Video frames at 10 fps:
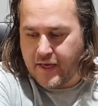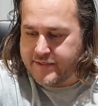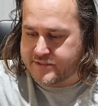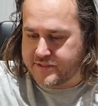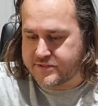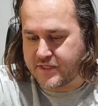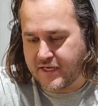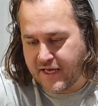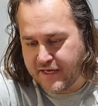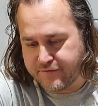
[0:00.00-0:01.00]
And since
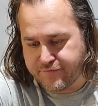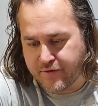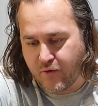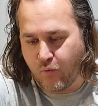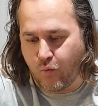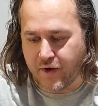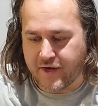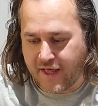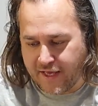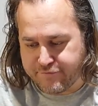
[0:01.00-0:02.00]
they have
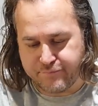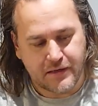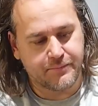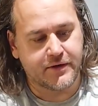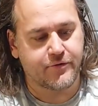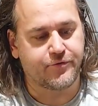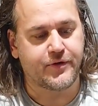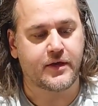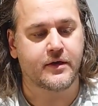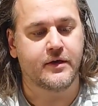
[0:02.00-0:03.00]
1.5 millimeter
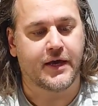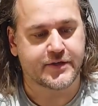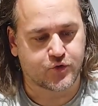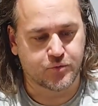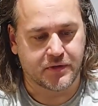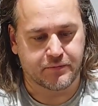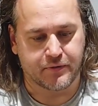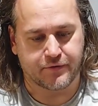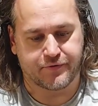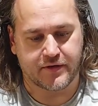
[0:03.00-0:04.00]
thick and 2
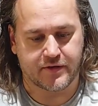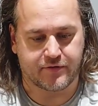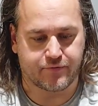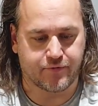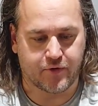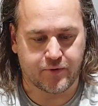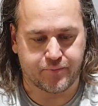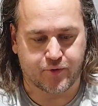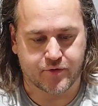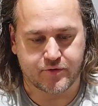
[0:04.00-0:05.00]
millimeter thick, it's very
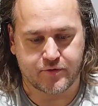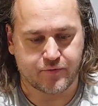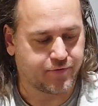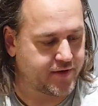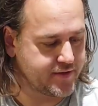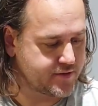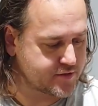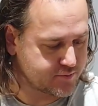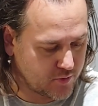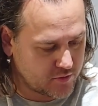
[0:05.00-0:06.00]
important you find
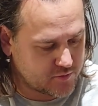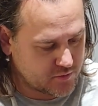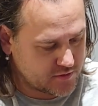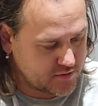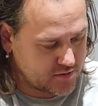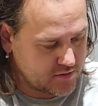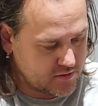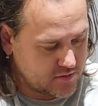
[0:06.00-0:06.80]
the smallest ones.